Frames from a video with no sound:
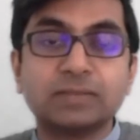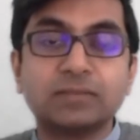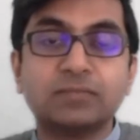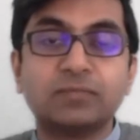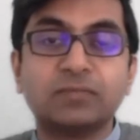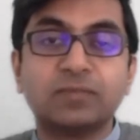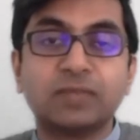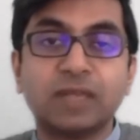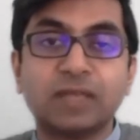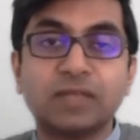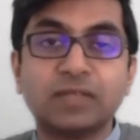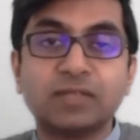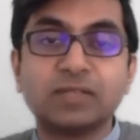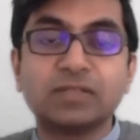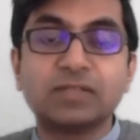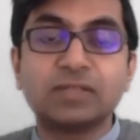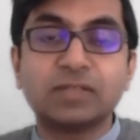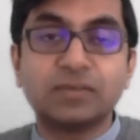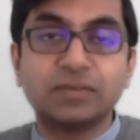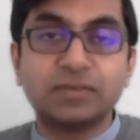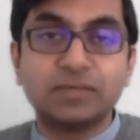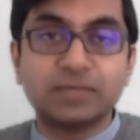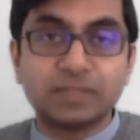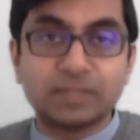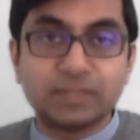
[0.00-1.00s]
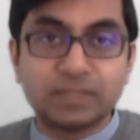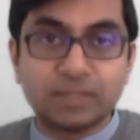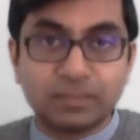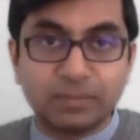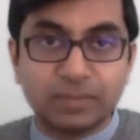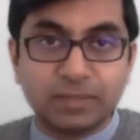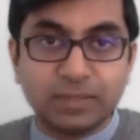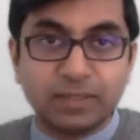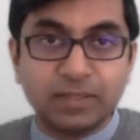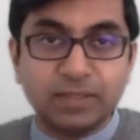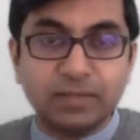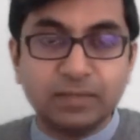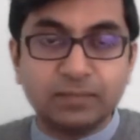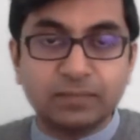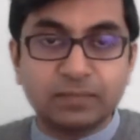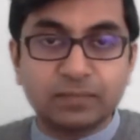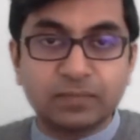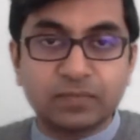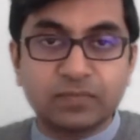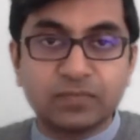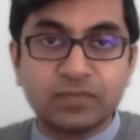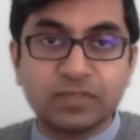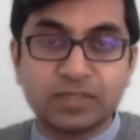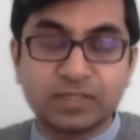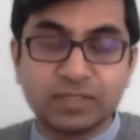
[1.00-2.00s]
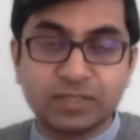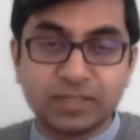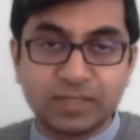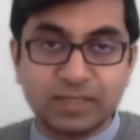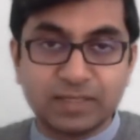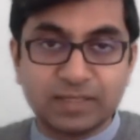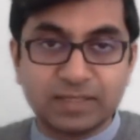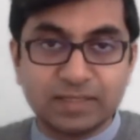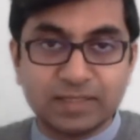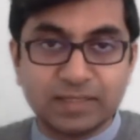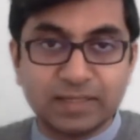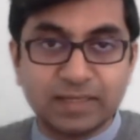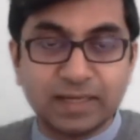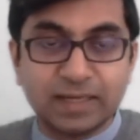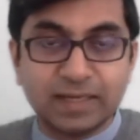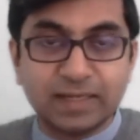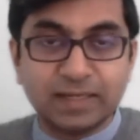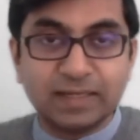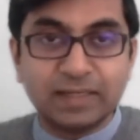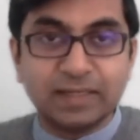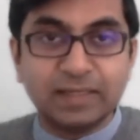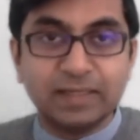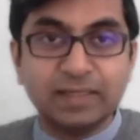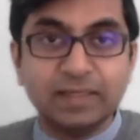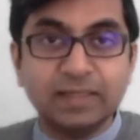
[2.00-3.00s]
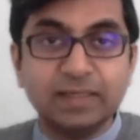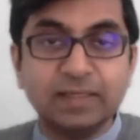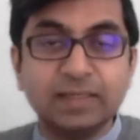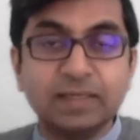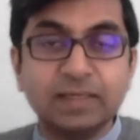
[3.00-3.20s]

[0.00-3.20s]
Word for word: Financial Services Limited, which is a listed entity.